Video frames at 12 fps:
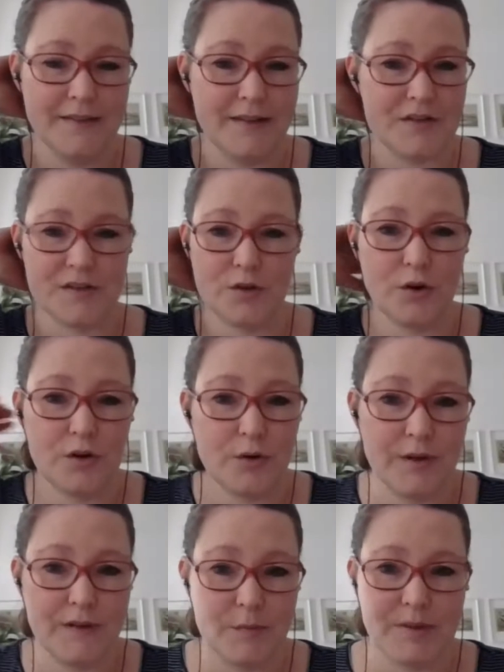There's an
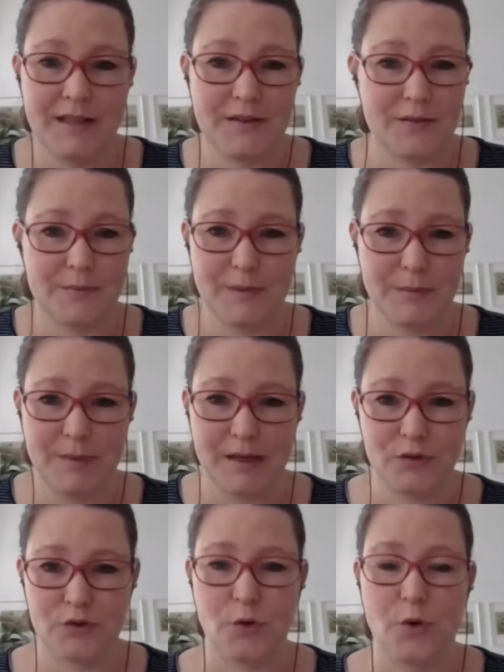ongoing debate
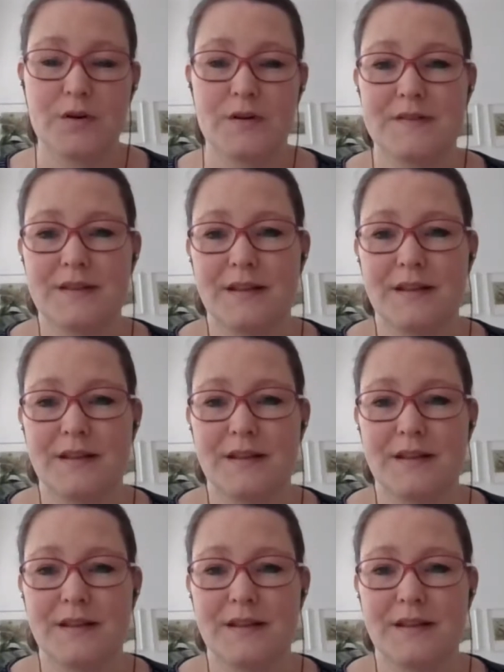about dogs